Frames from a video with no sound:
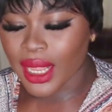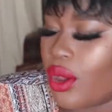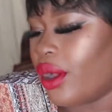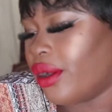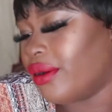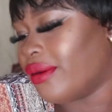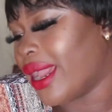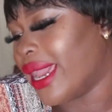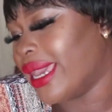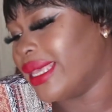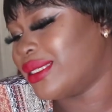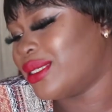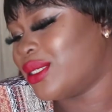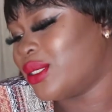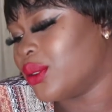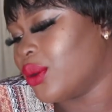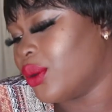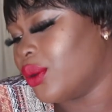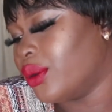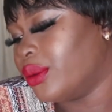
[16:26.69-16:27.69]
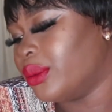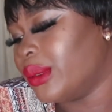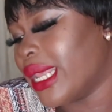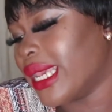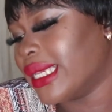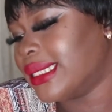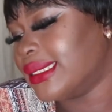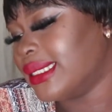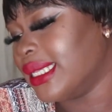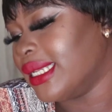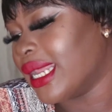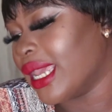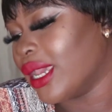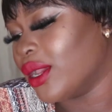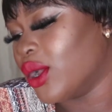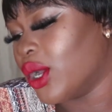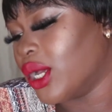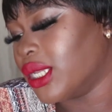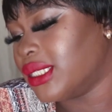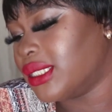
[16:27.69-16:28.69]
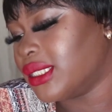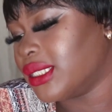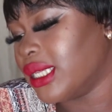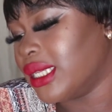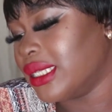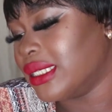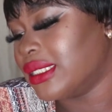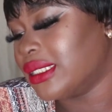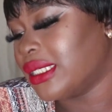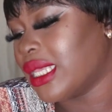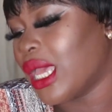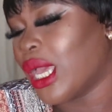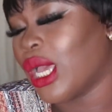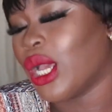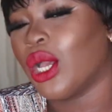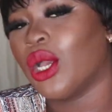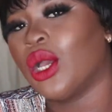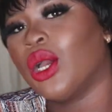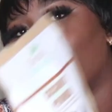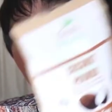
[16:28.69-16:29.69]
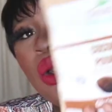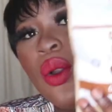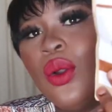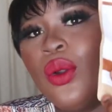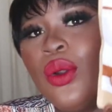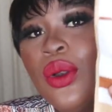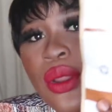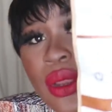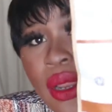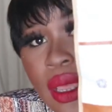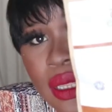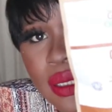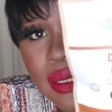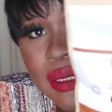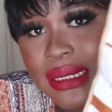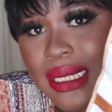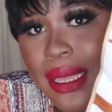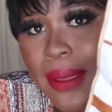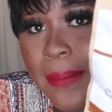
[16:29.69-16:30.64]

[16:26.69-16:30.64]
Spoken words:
All right, so next thing I got is coconut